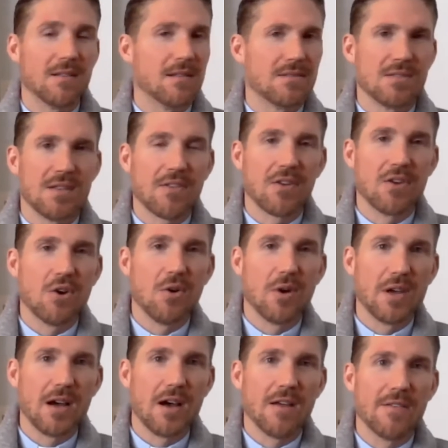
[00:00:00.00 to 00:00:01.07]
there's nothing
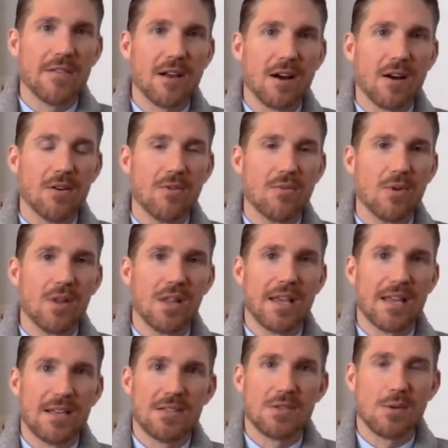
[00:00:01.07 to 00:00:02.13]
going on there
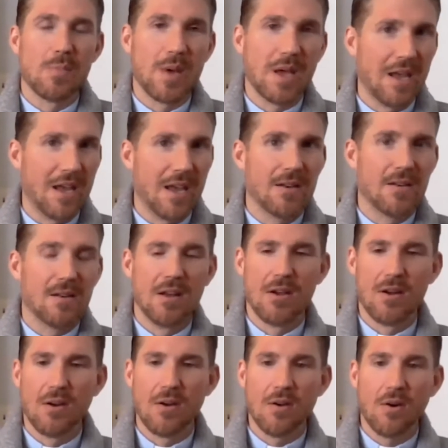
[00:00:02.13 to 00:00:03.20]
related to Pan
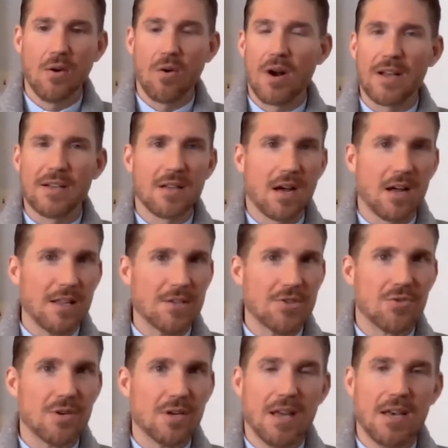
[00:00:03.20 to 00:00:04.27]
or
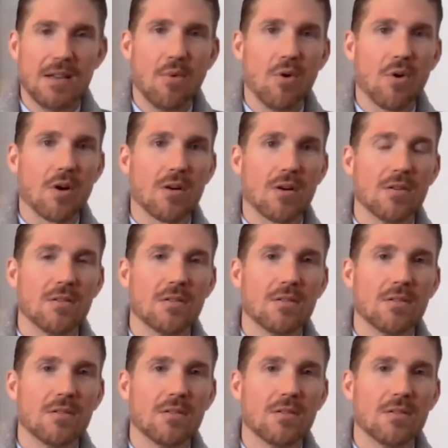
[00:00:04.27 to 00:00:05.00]
idolatry anymore.